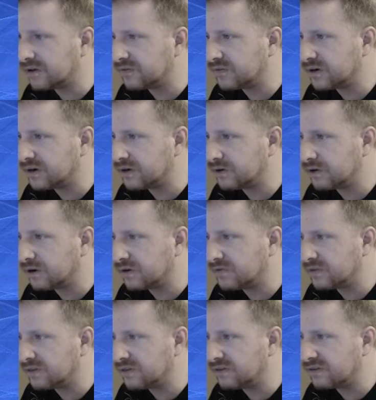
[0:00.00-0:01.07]
over here off
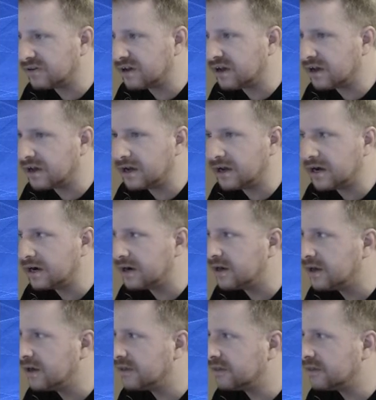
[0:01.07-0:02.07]
to the side.